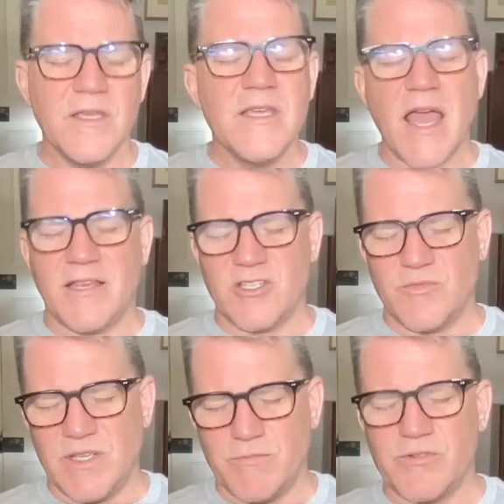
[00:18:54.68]
He has to
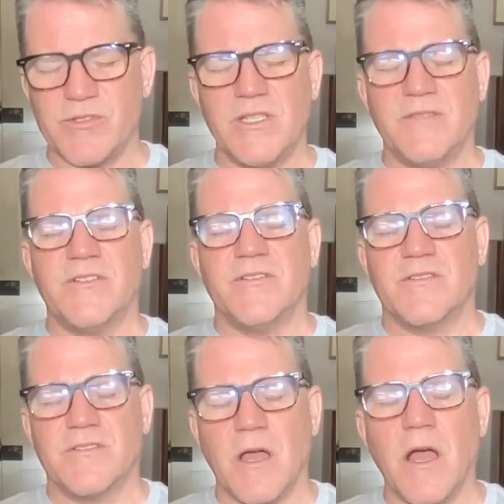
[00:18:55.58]
be perceived
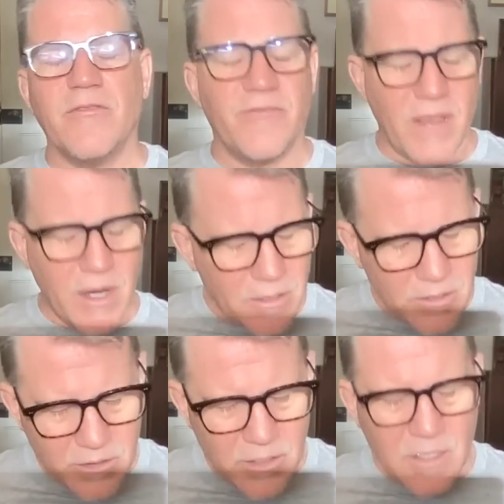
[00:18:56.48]
as
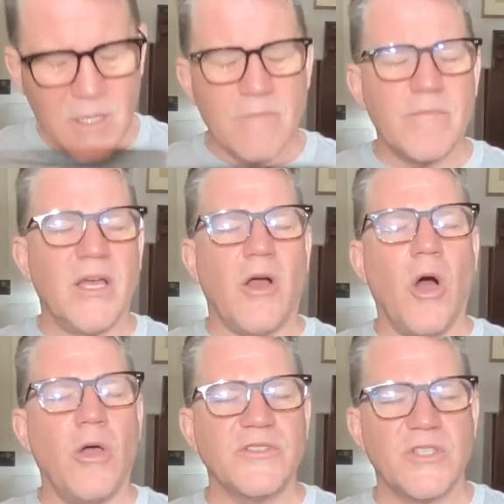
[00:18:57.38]
fair, but
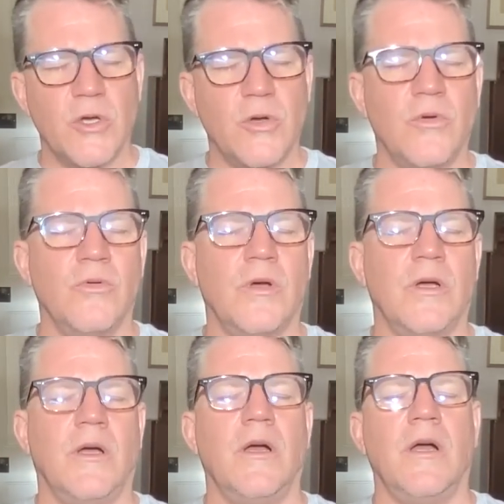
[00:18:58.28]

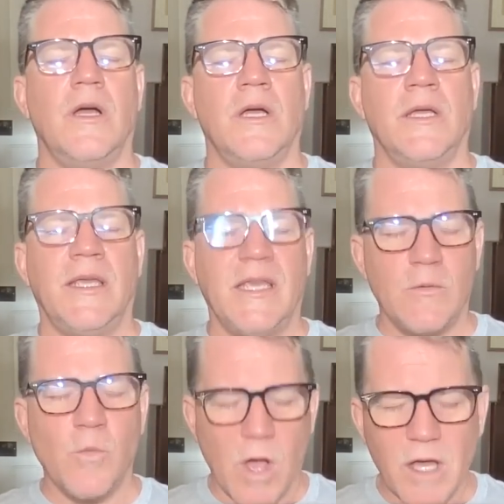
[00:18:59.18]
also he
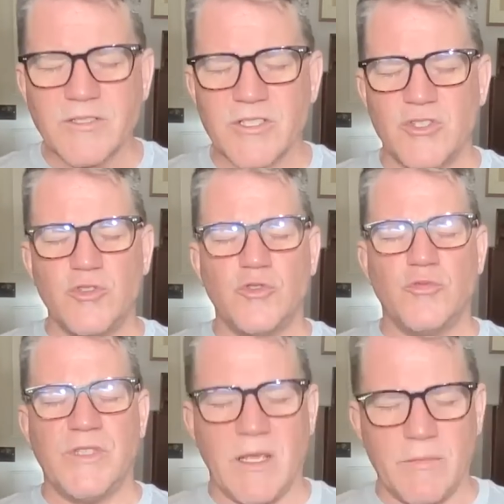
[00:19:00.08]
wants to
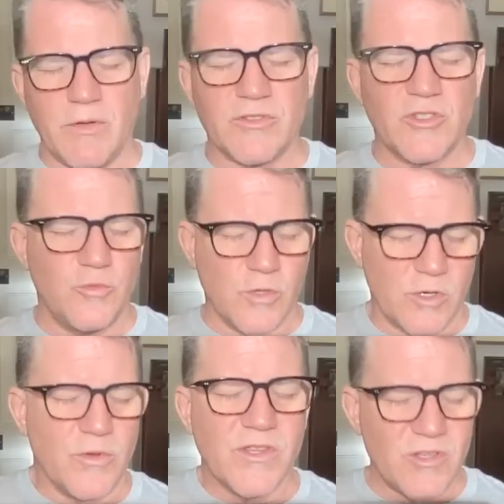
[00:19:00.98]
able to
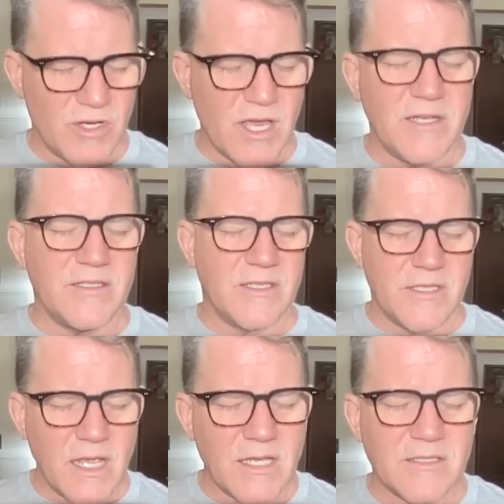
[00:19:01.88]
work with the United
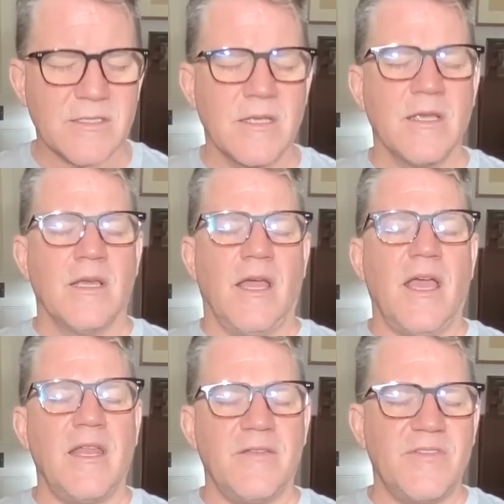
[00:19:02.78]
States.
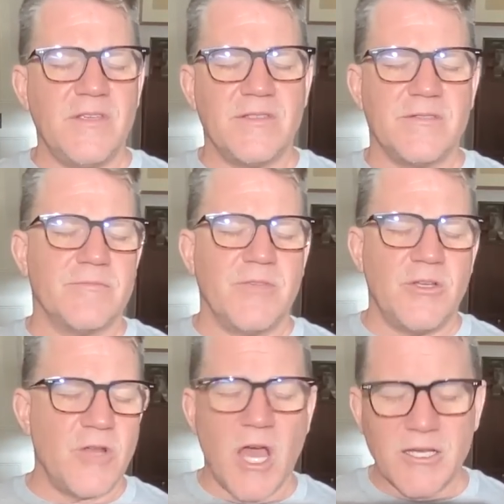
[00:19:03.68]
And if he's
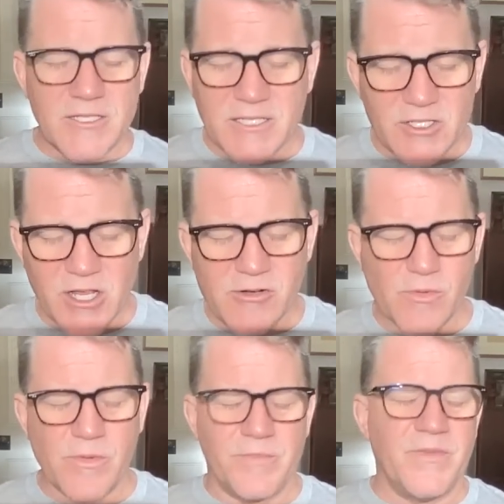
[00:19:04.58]
not a
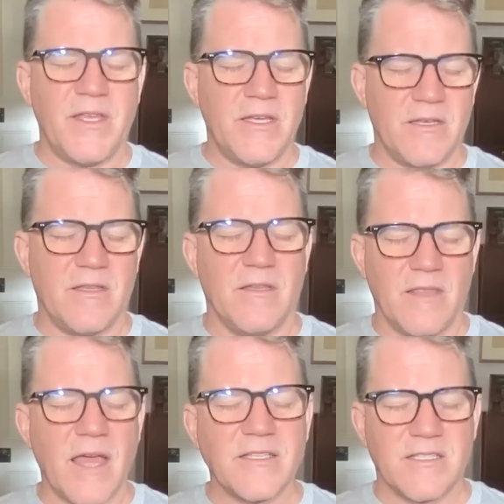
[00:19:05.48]
dictator, then
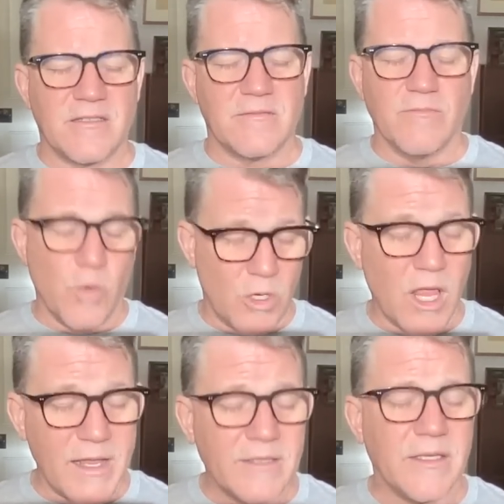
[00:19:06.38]
that's more
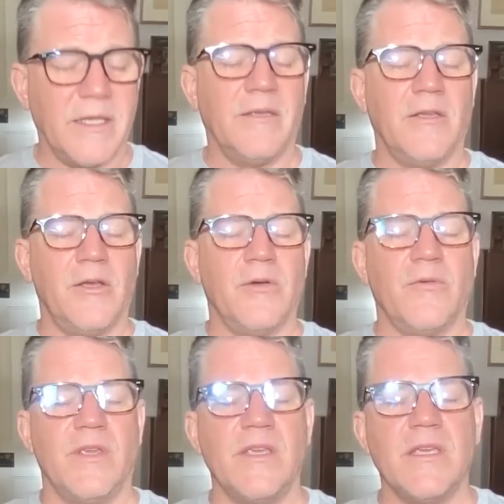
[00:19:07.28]
likely.
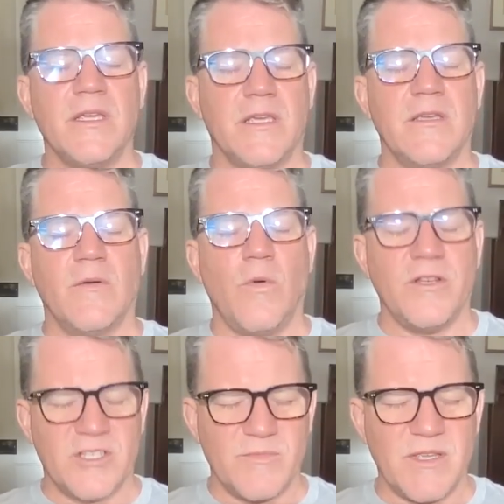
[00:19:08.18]
He
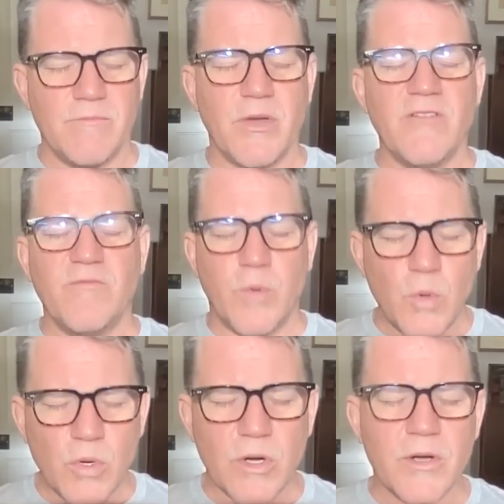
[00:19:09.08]
wants to be above
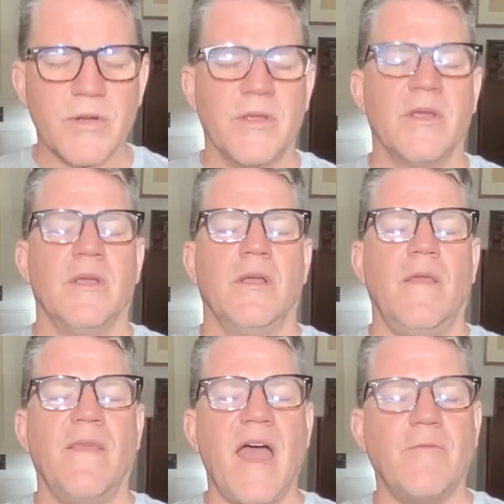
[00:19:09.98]
board,
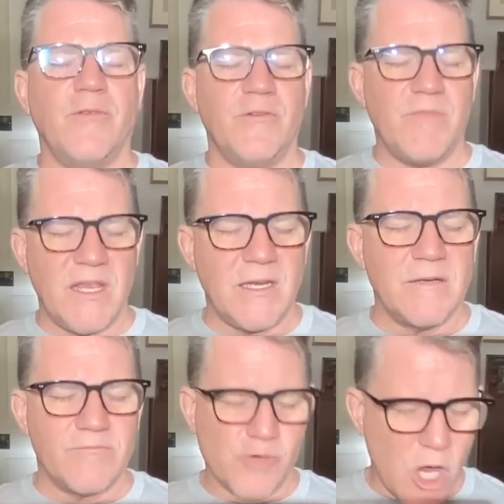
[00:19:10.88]
and that would
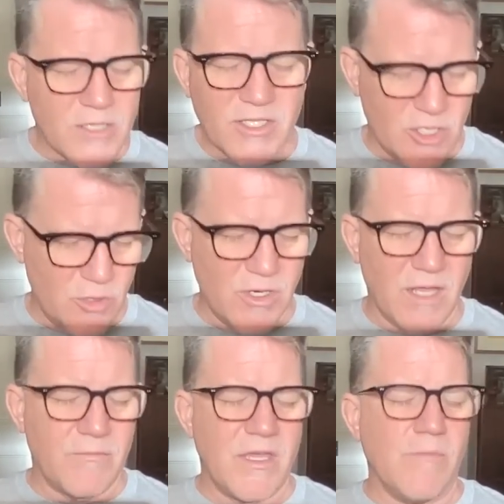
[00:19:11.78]
mean
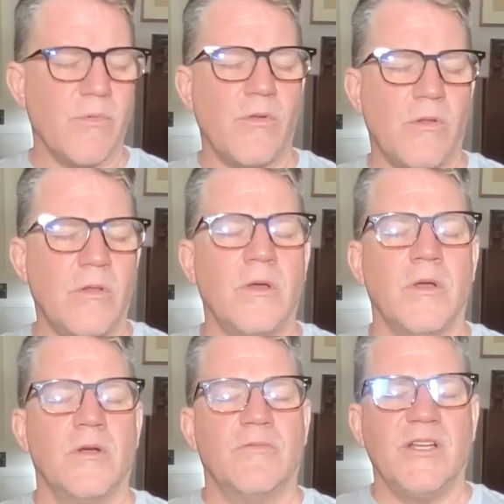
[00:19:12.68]
prosecuting people
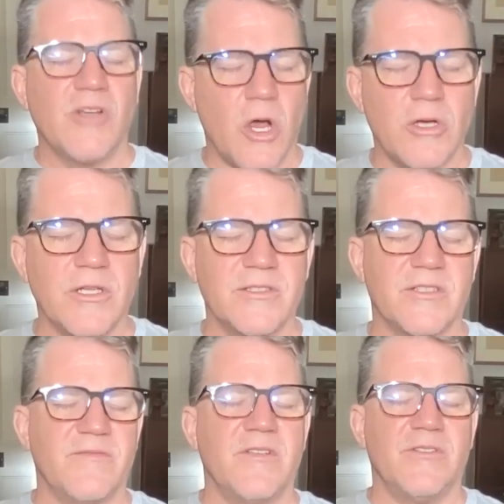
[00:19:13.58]

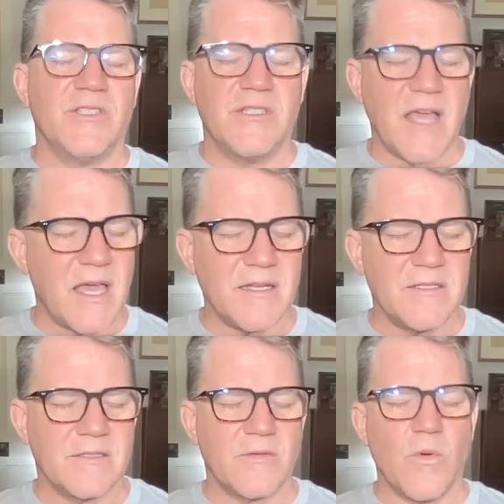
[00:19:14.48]
regardless of their
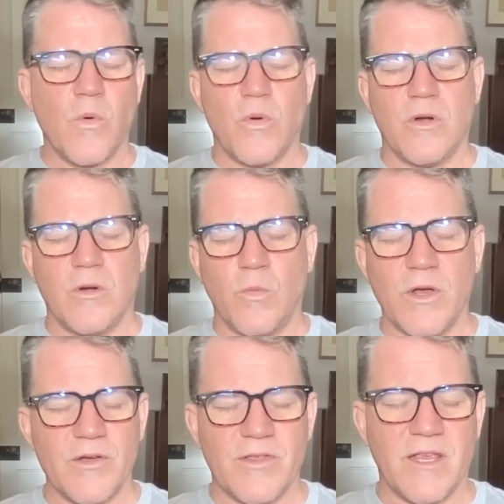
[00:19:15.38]
status or
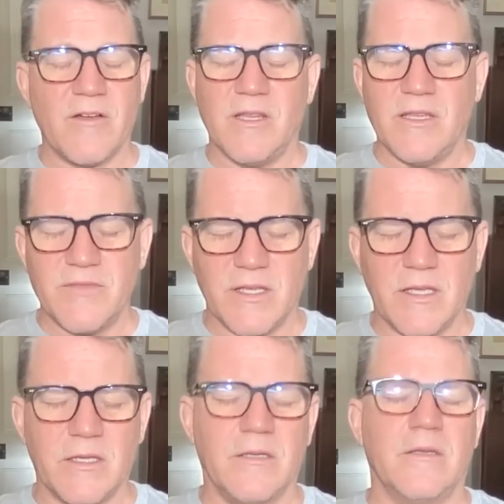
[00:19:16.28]
where they are
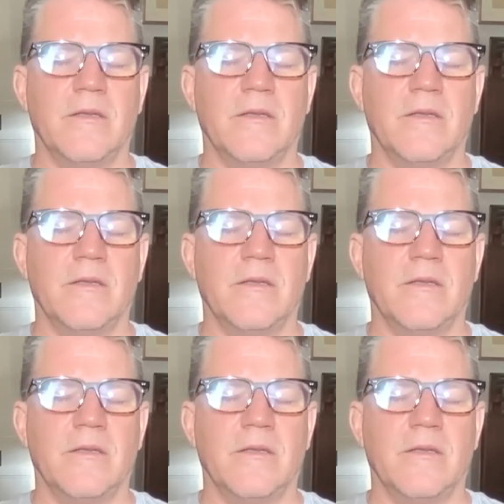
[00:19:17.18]
living.